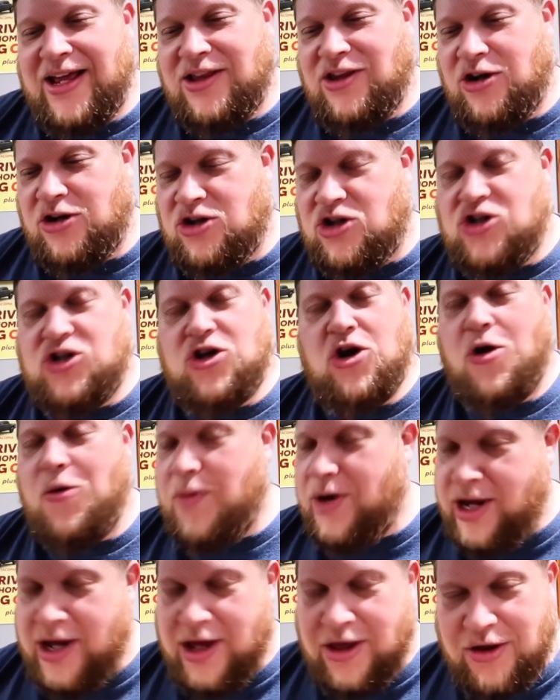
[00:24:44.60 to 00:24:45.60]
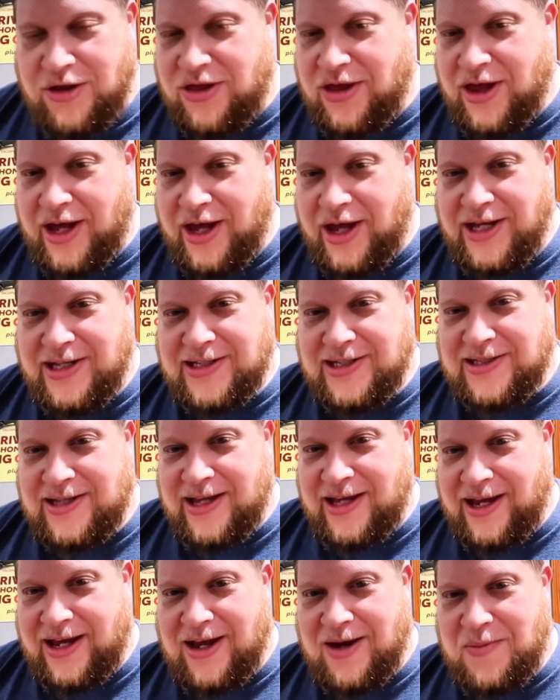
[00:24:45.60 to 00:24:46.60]
There's so many other things
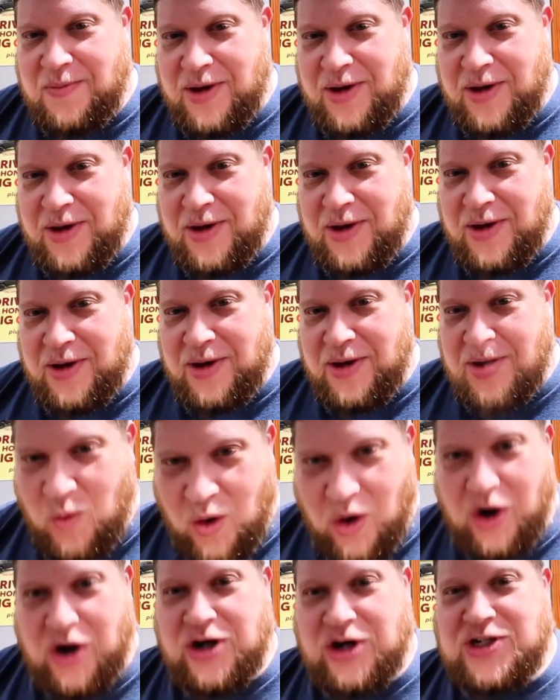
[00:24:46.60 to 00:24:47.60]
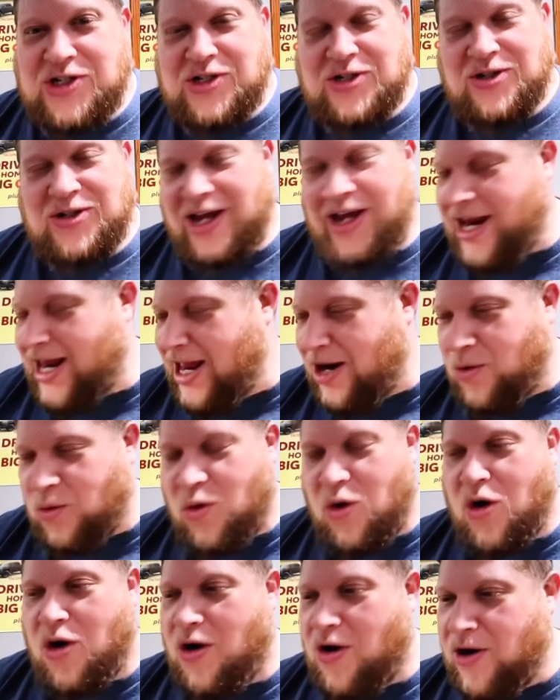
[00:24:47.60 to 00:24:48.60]
that could be worse and
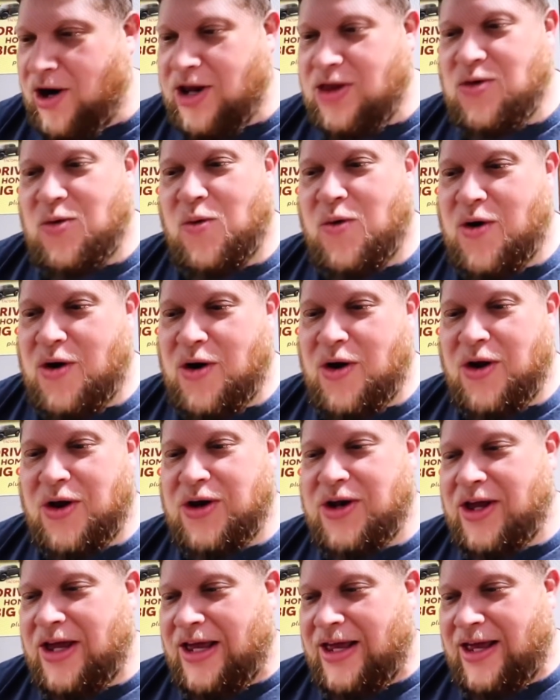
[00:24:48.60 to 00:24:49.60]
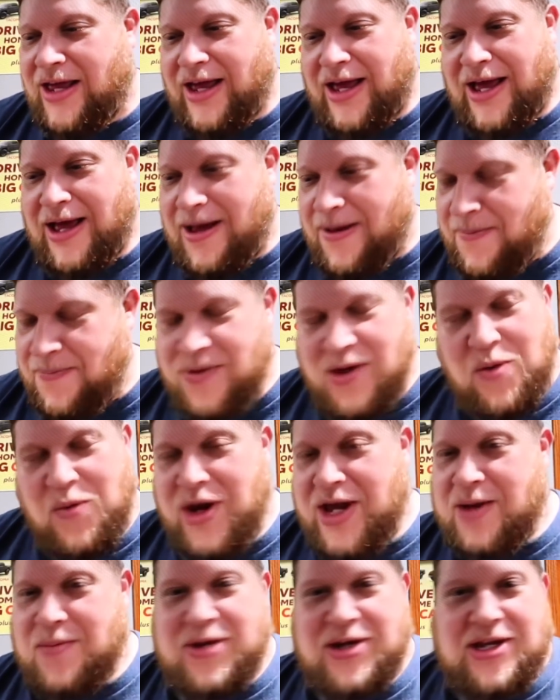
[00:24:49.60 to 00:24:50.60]
wrong in the world um, that
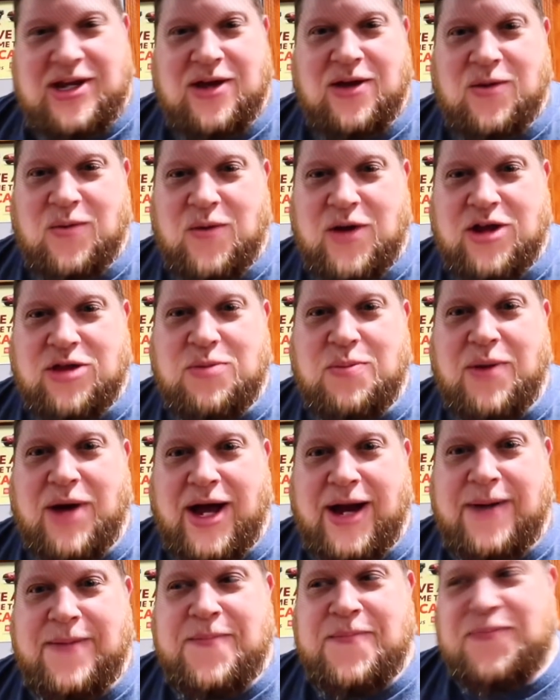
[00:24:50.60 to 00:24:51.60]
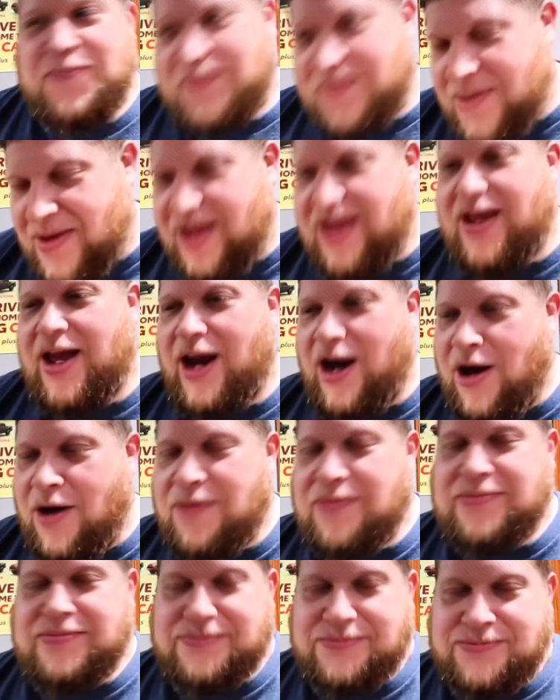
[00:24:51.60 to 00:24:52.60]
we could be dealing with. But, True. you know,
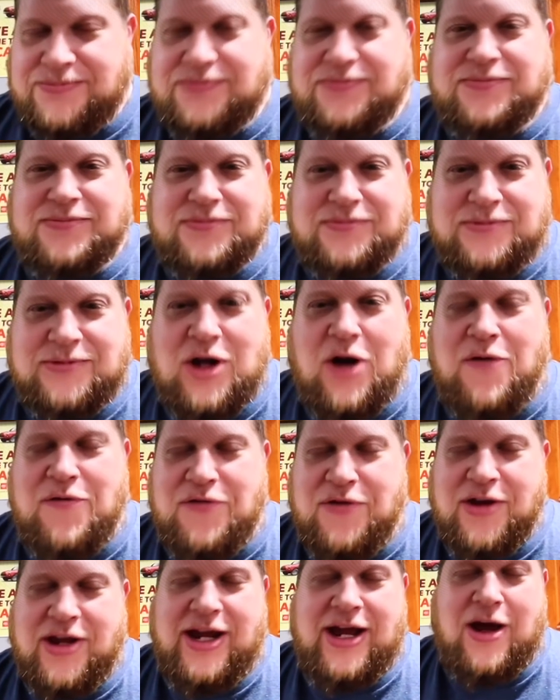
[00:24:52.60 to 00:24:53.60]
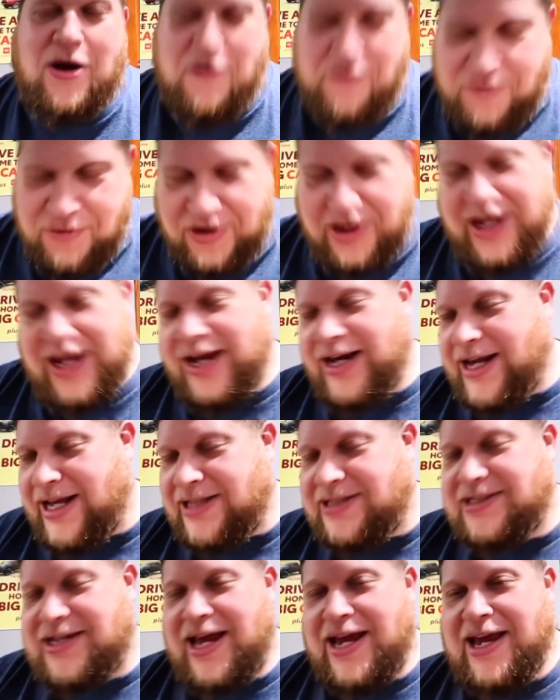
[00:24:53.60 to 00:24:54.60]
hopefully, hopefully it
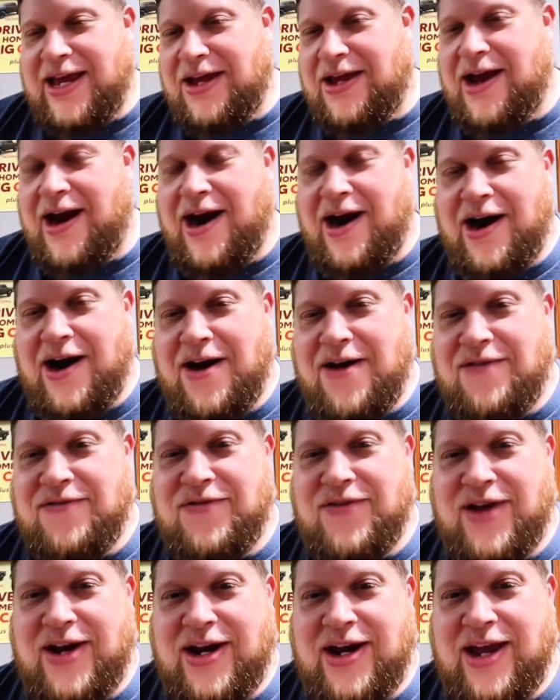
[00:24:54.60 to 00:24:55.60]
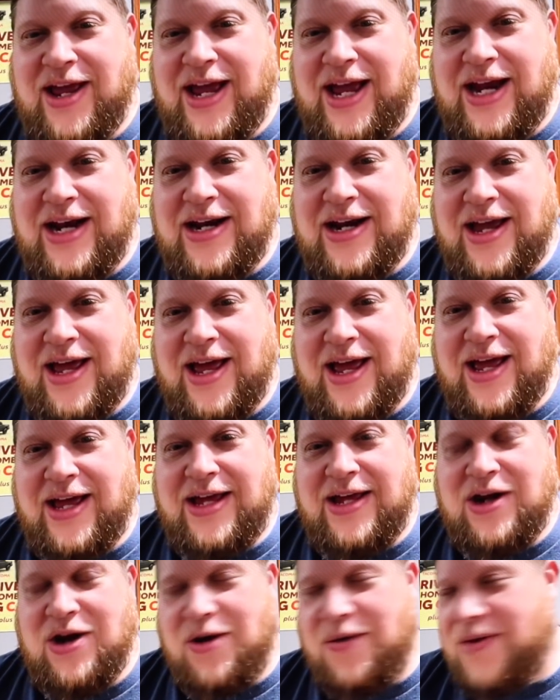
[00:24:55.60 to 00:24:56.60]
gets taken care of. And, and uh,
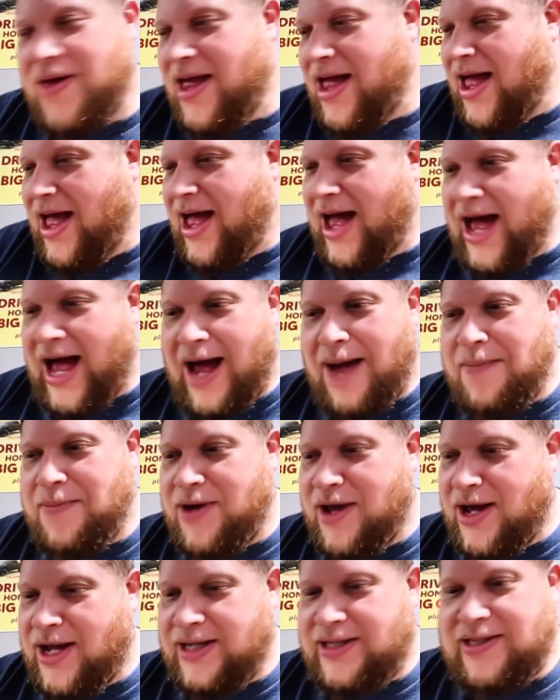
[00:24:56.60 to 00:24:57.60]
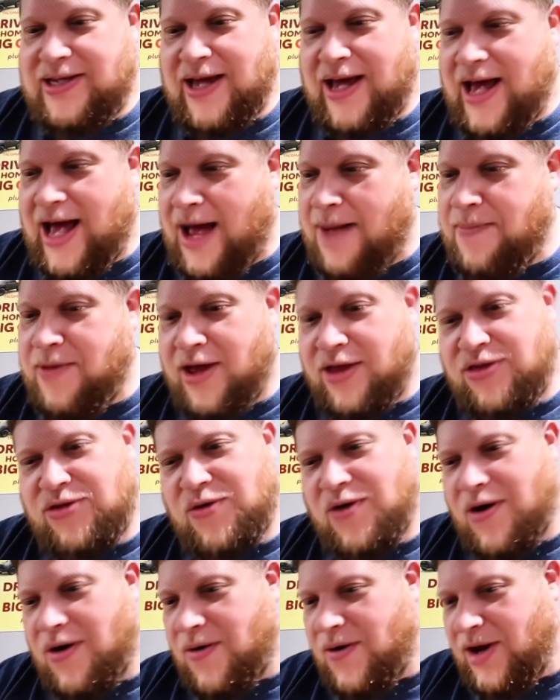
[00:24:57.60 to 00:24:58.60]
you know, I'm not, uh, I'm not
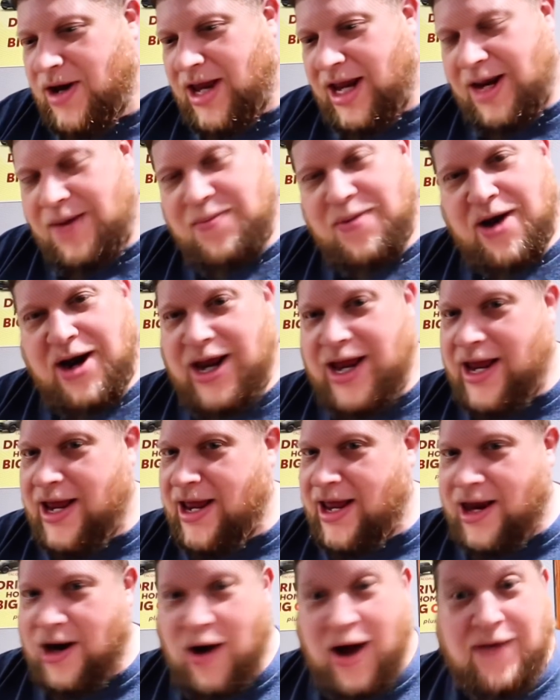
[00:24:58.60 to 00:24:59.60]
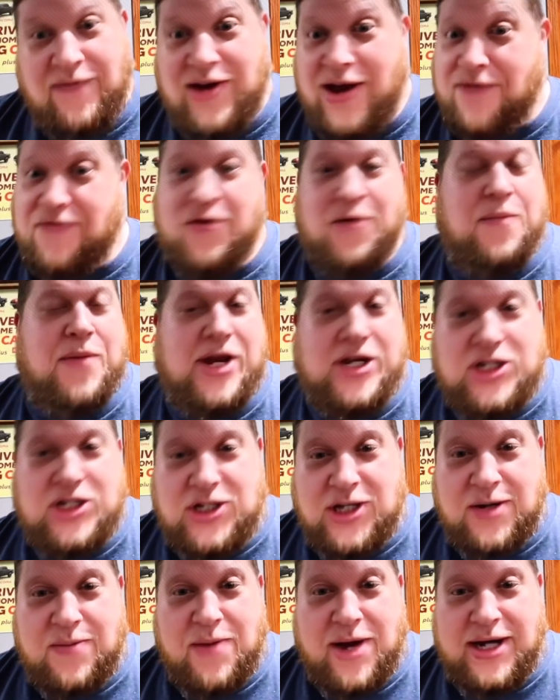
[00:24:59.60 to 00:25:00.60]
throwing anybody, you know, I've never
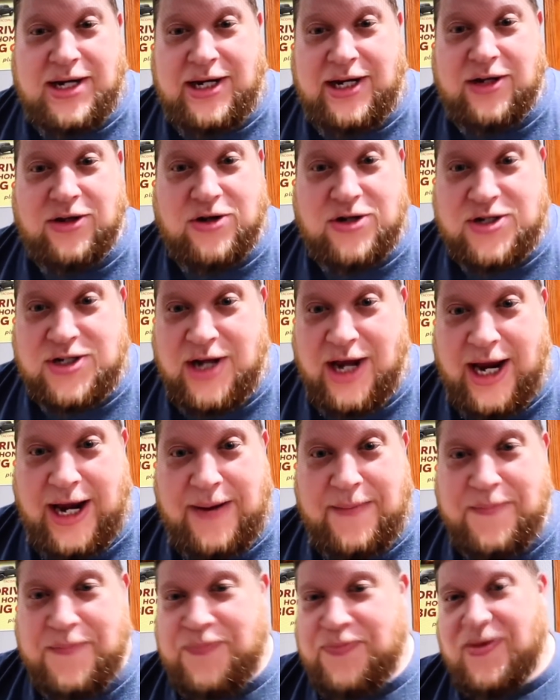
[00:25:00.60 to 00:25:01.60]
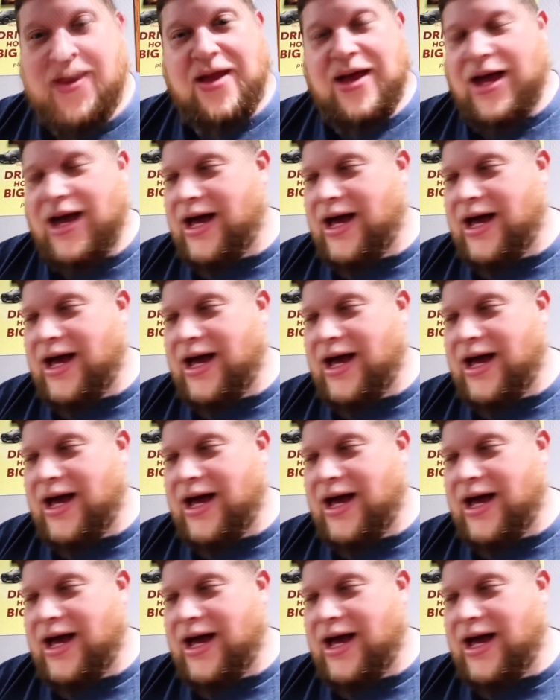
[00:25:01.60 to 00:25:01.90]
mentioned my dealer's name. Yeah.